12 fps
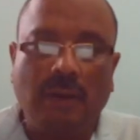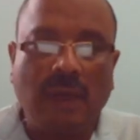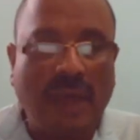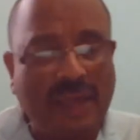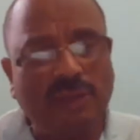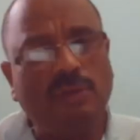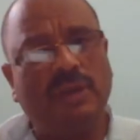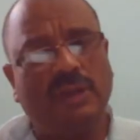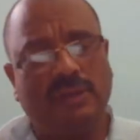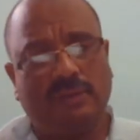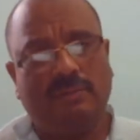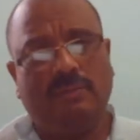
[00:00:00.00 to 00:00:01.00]

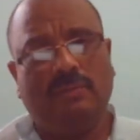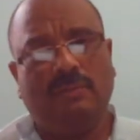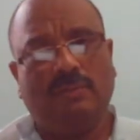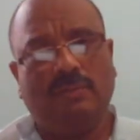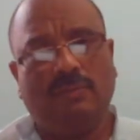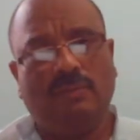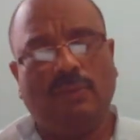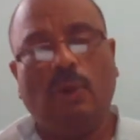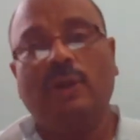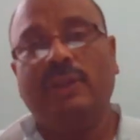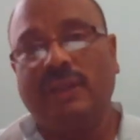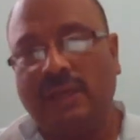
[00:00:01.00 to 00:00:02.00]
Hinduism,
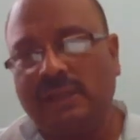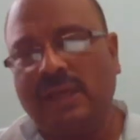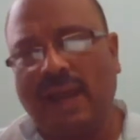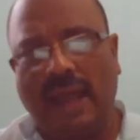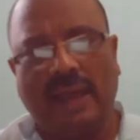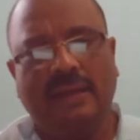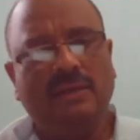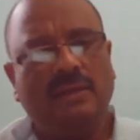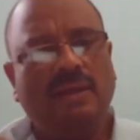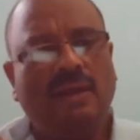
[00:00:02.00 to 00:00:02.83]
on the other hand,